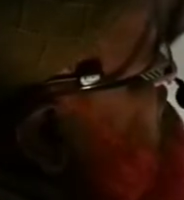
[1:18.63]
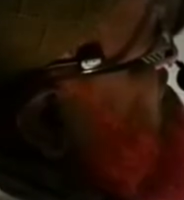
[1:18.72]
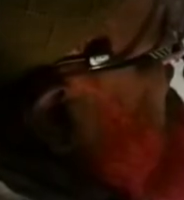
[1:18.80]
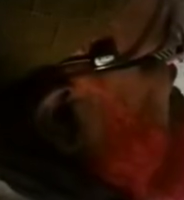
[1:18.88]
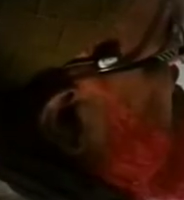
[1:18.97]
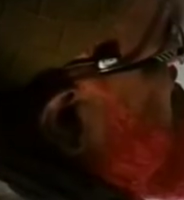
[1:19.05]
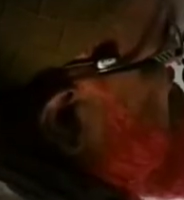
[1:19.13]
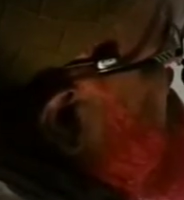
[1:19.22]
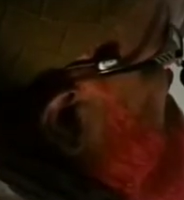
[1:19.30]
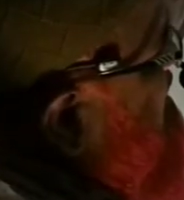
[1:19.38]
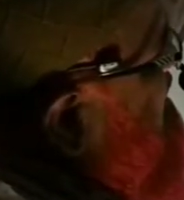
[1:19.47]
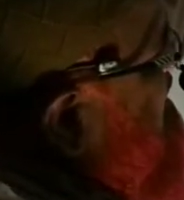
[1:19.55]
of the tank is
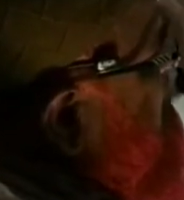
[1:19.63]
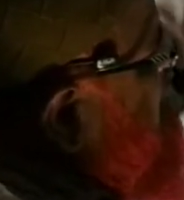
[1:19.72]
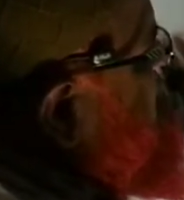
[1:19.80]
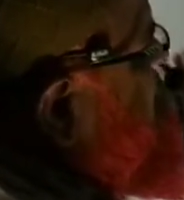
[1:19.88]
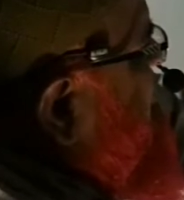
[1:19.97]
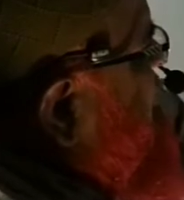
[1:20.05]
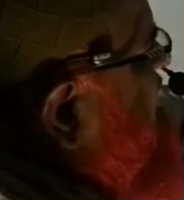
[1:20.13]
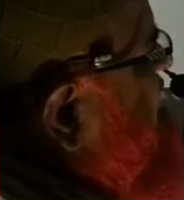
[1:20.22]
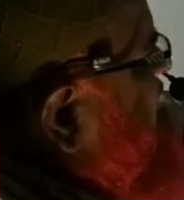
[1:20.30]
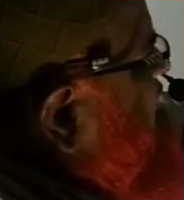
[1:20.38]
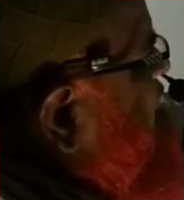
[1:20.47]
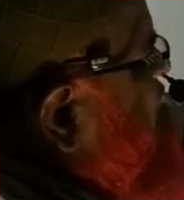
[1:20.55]
A. The
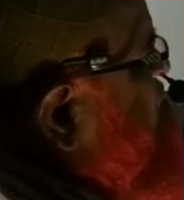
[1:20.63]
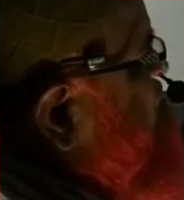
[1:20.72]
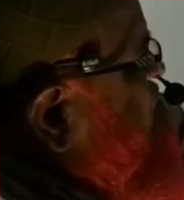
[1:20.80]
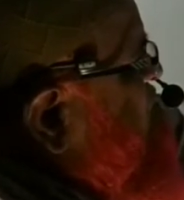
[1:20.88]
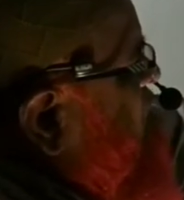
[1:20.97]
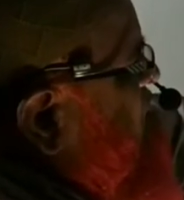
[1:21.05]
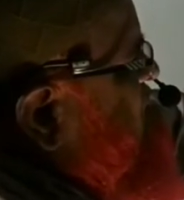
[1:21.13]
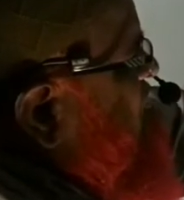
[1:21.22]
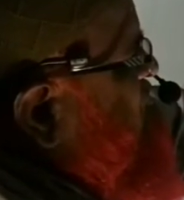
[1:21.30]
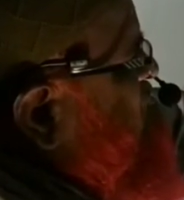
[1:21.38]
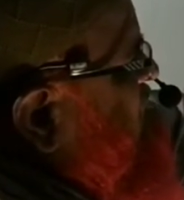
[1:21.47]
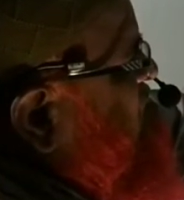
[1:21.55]
area of
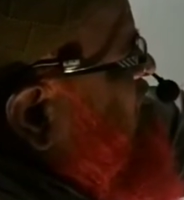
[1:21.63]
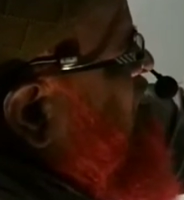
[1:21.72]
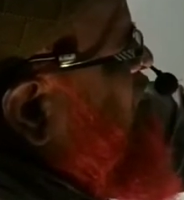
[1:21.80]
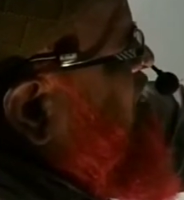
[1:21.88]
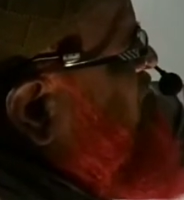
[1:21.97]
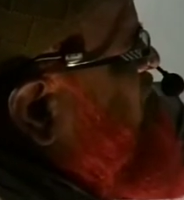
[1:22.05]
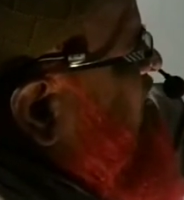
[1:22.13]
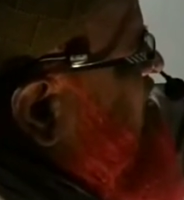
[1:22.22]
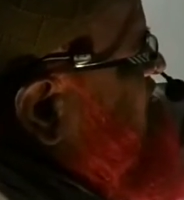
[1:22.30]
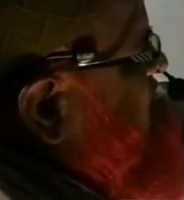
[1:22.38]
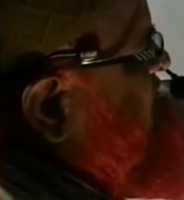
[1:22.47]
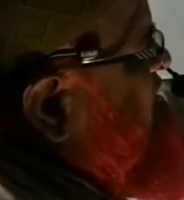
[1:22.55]
cross-section of the
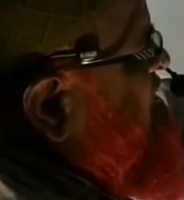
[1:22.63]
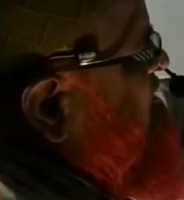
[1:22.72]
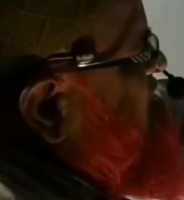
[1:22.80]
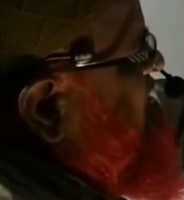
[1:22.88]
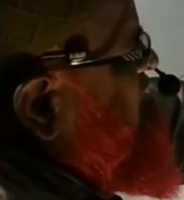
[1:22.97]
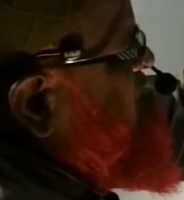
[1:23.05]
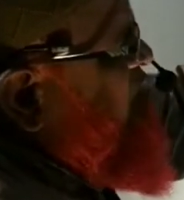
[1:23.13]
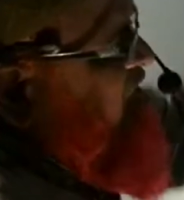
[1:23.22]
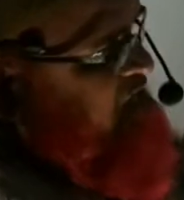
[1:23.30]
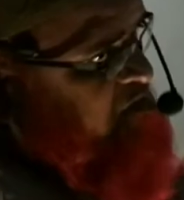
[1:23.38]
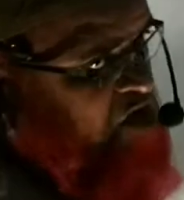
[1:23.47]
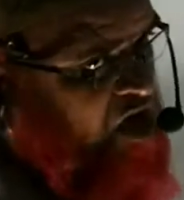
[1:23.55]
orifice, there is a
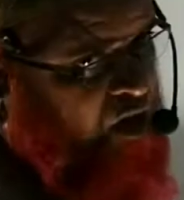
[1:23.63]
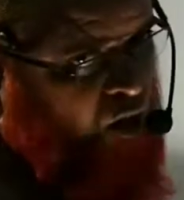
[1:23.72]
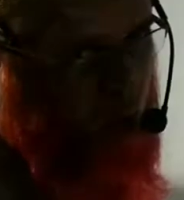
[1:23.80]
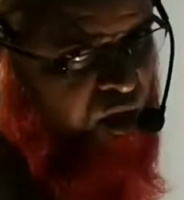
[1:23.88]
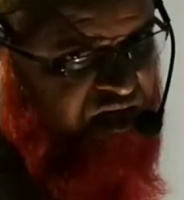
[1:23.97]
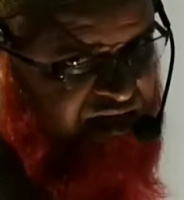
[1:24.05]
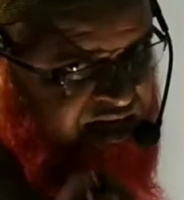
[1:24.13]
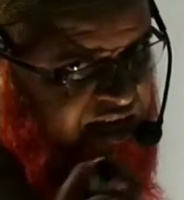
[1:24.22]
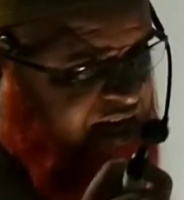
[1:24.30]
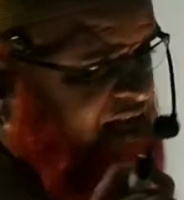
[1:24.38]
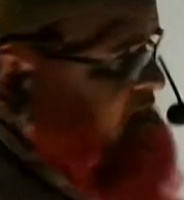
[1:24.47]
very small hole, is taken